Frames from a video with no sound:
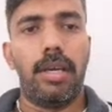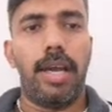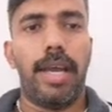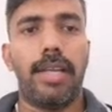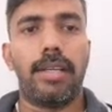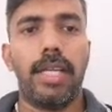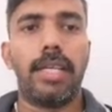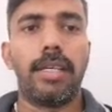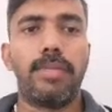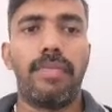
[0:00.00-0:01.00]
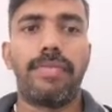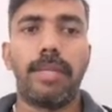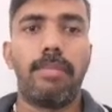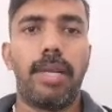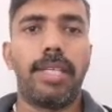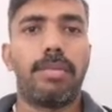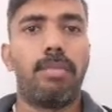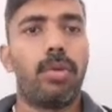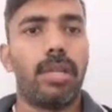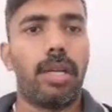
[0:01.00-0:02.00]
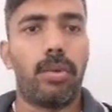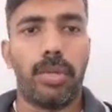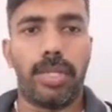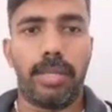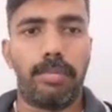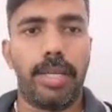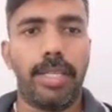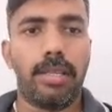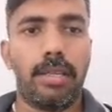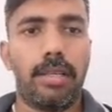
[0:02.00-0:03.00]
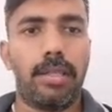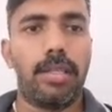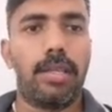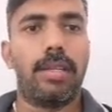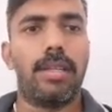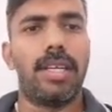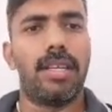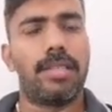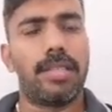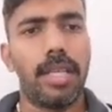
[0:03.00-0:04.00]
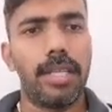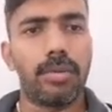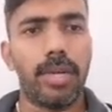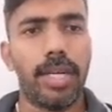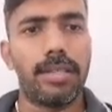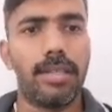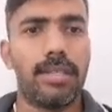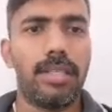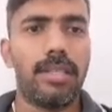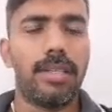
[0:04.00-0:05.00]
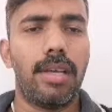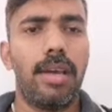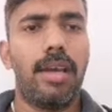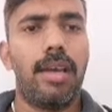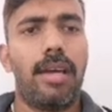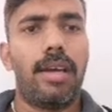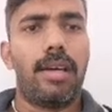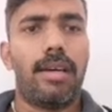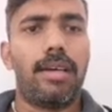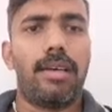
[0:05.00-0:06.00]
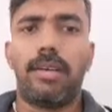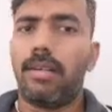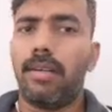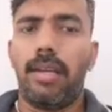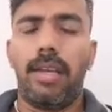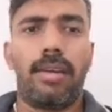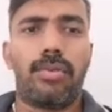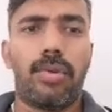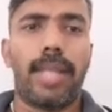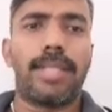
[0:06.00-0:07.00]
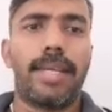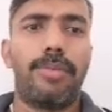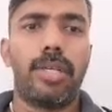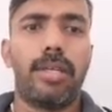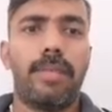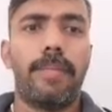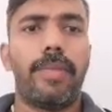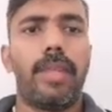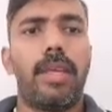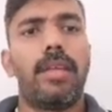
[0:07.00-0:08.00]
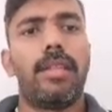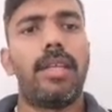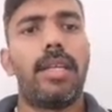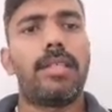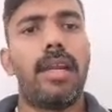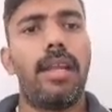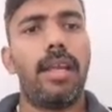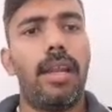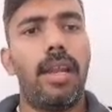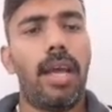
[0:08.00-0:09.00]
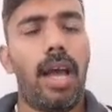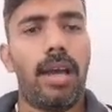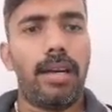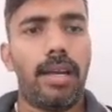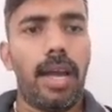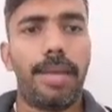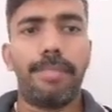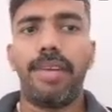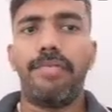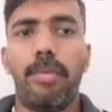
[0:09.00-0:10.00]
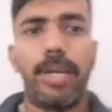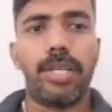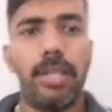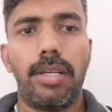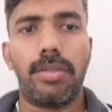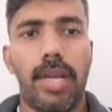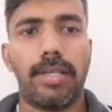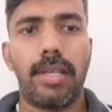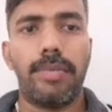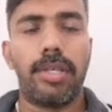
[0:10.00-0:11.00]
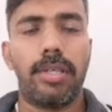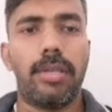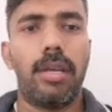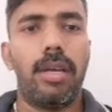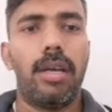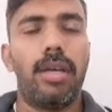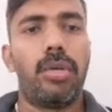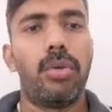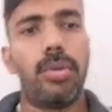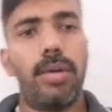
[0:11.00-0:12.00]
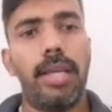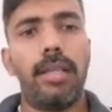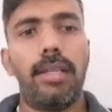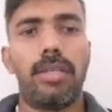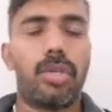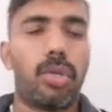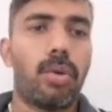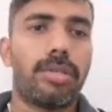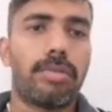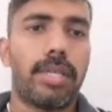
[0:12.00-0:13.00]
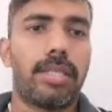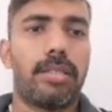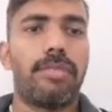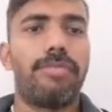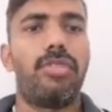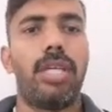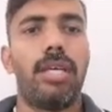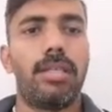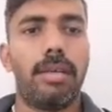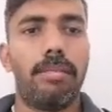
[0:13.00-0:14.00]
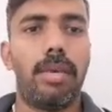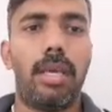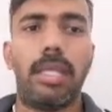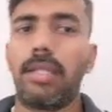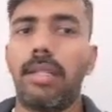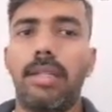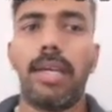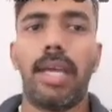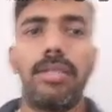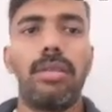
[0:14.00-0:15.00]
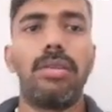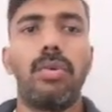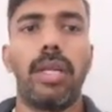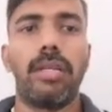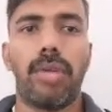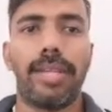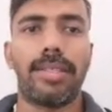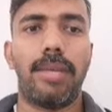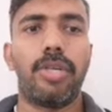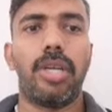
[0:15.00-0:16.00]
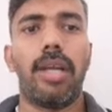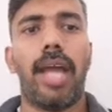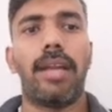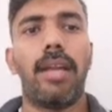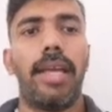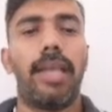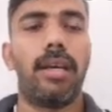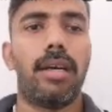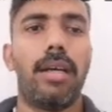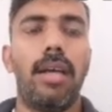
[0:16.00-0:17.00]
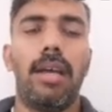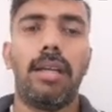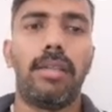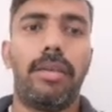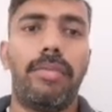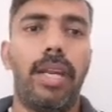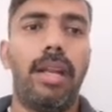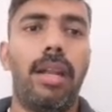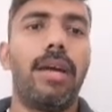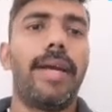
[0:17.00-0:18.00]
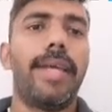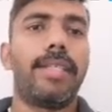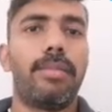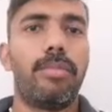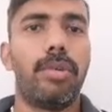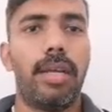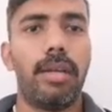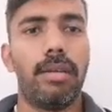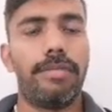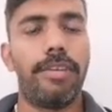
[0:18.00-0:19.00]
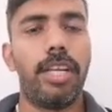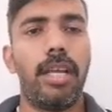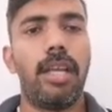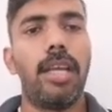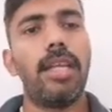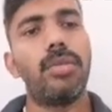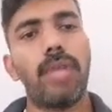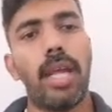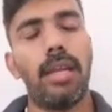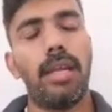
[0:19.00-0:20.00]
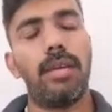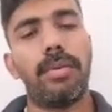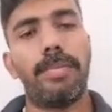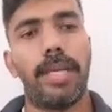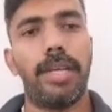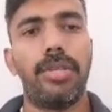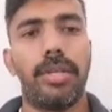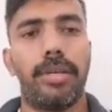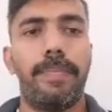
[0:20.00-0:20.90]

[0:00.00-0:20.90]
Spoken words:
And in terms of template, both require template. Then there is single strand synthesis. In transcription, there is a DNA RNA hybrid formation in transcription. Usually short stretches of genes are being synthesized during transcription, unlike the very elongated molecule of DNA in replication.